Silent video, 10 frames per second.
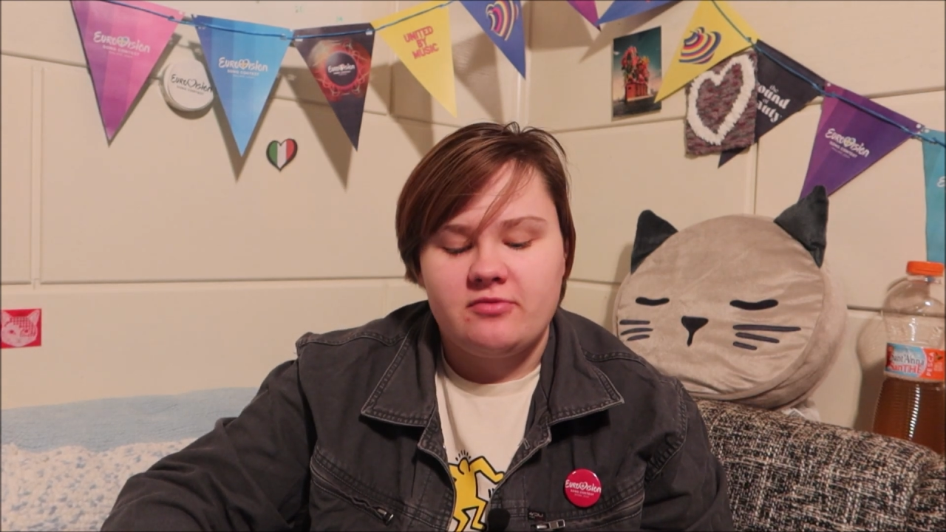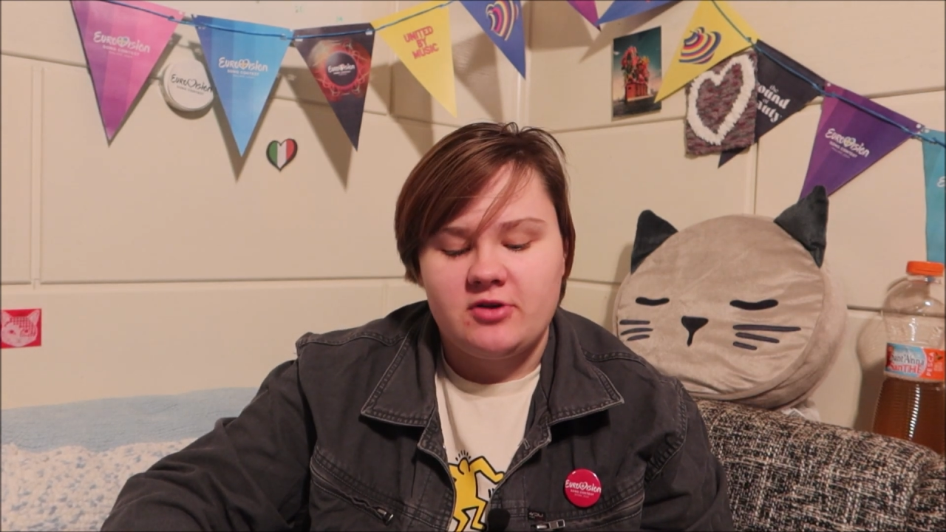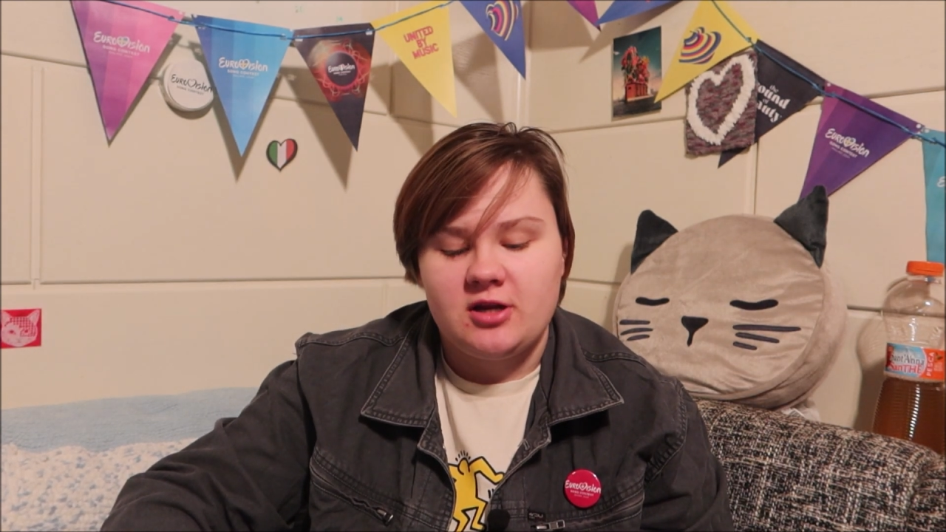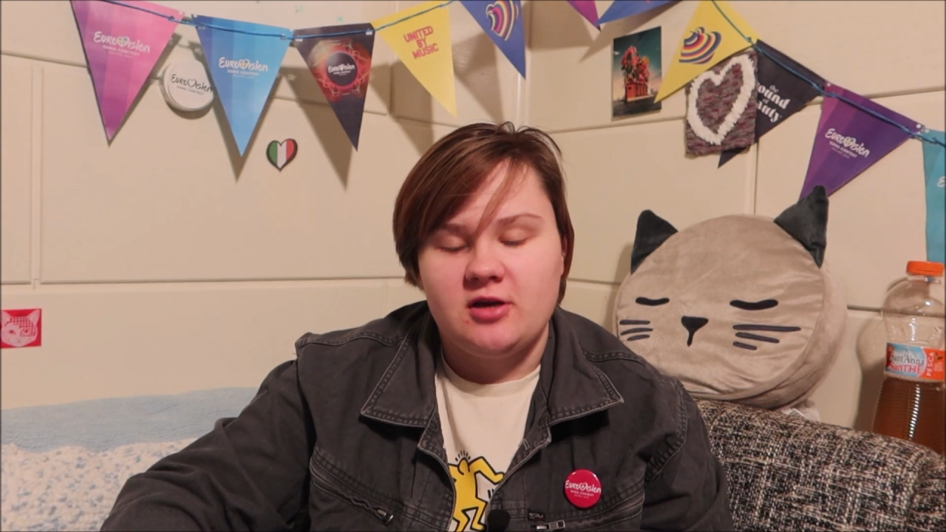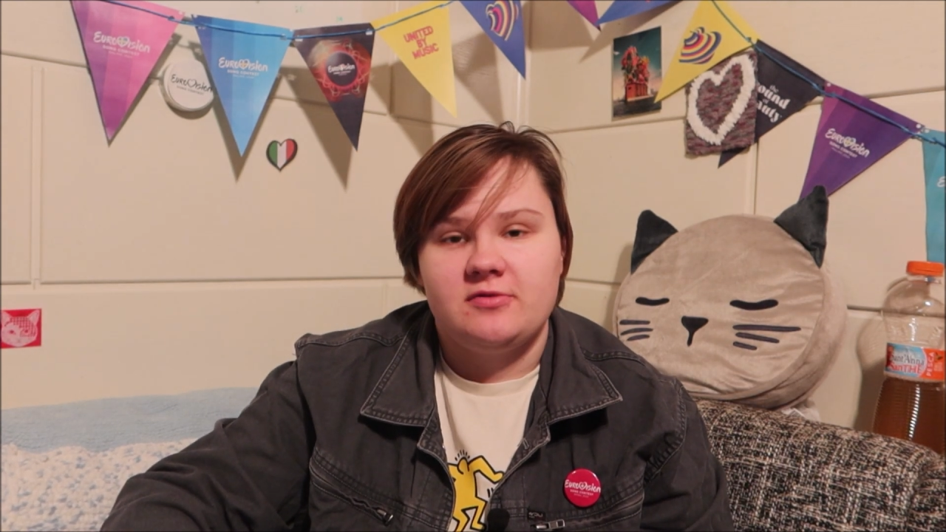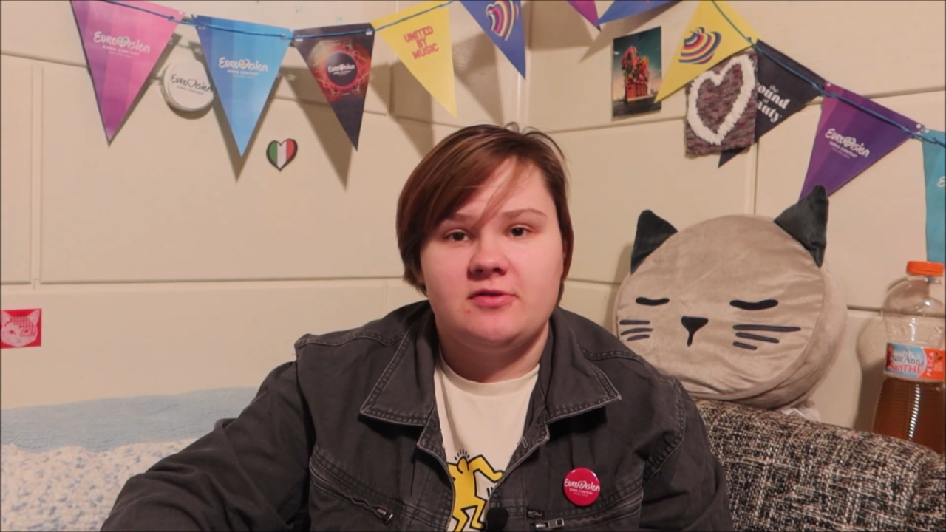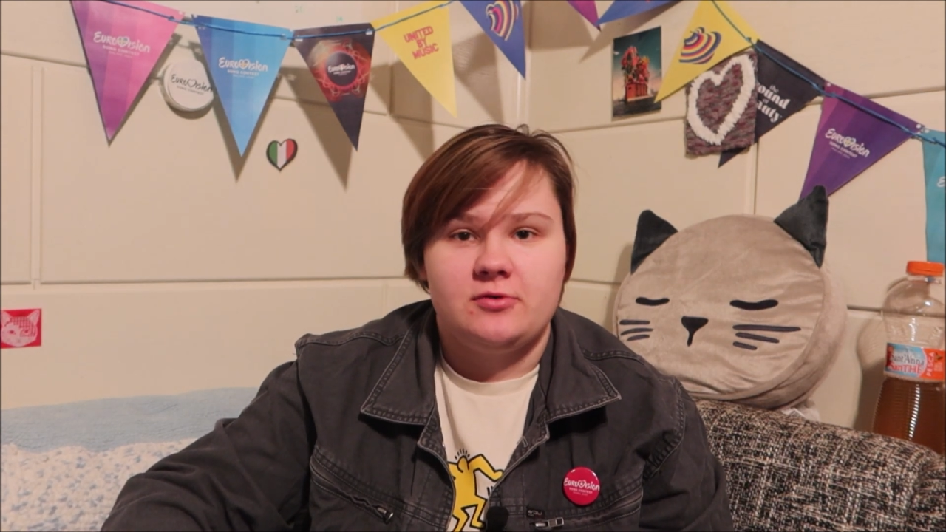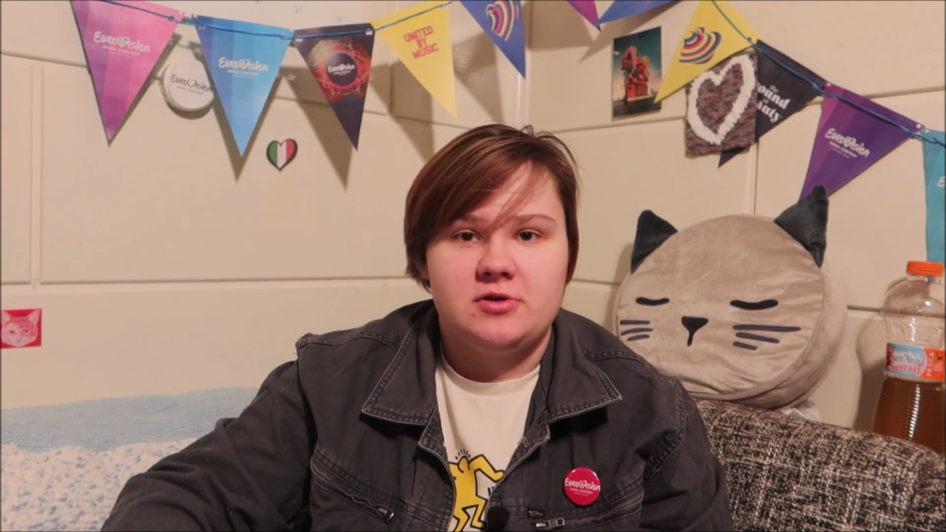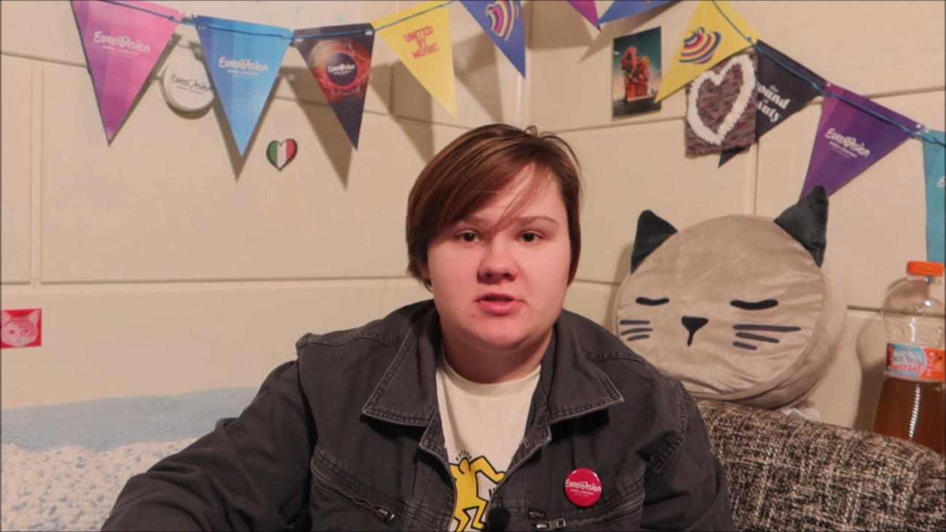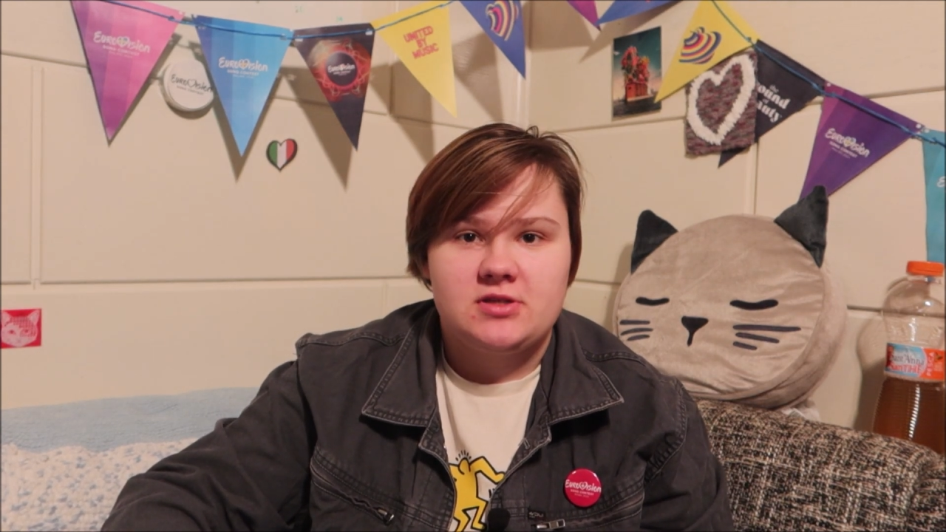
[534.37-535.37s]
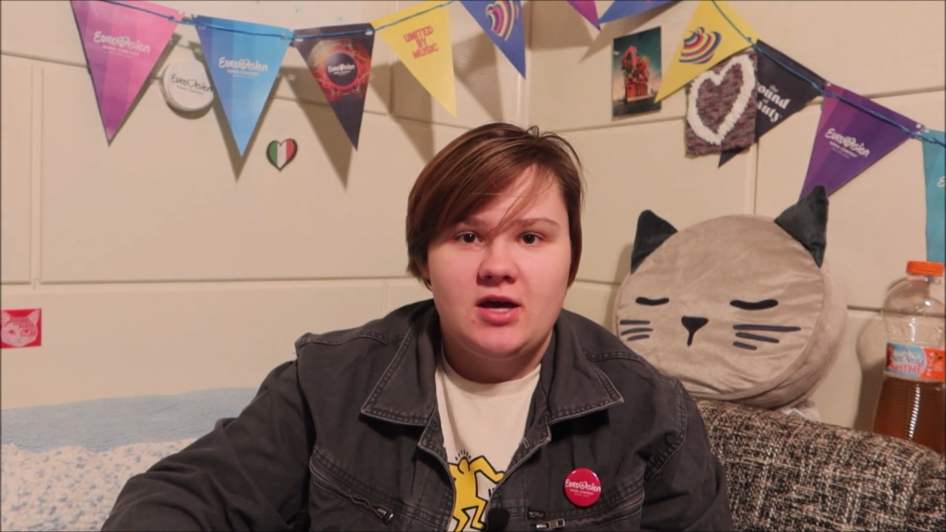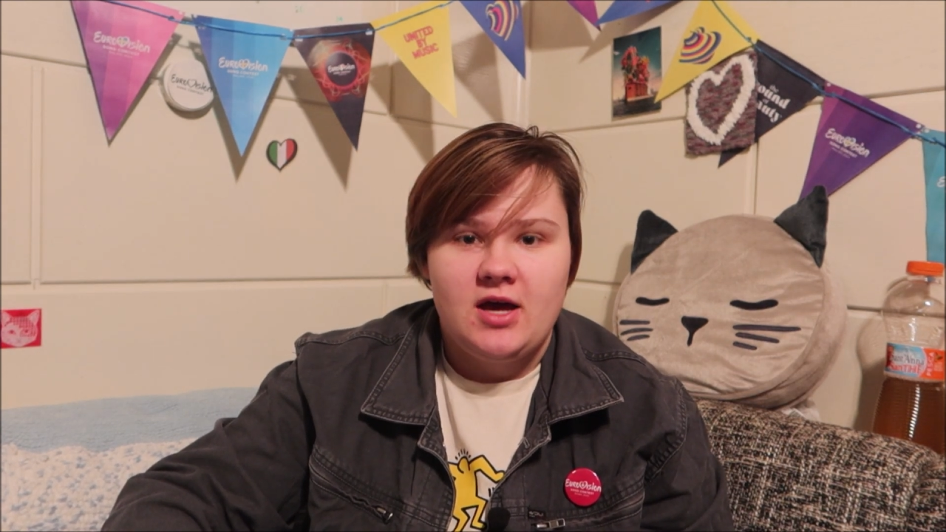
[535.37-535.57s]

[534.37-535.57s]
really lovely voice,